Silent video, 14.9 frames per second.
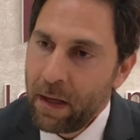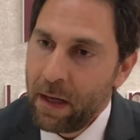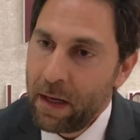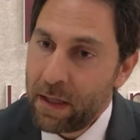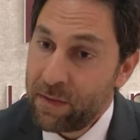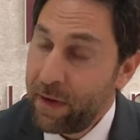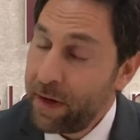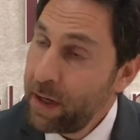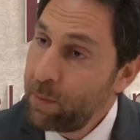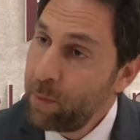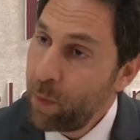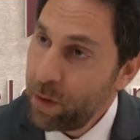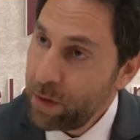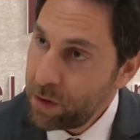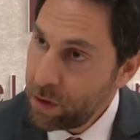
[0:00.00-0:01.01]
Uh, it's very
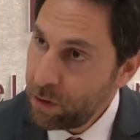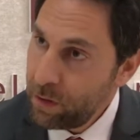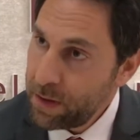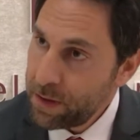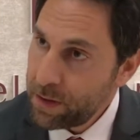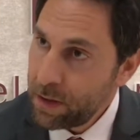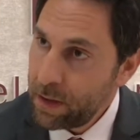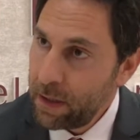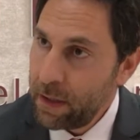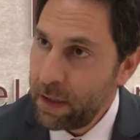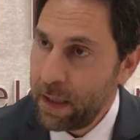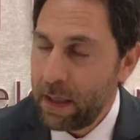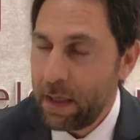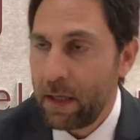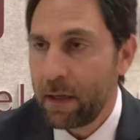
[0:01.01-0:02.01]
important to us, uh,
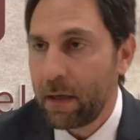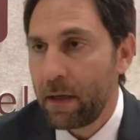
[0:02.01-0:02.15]
AHIC,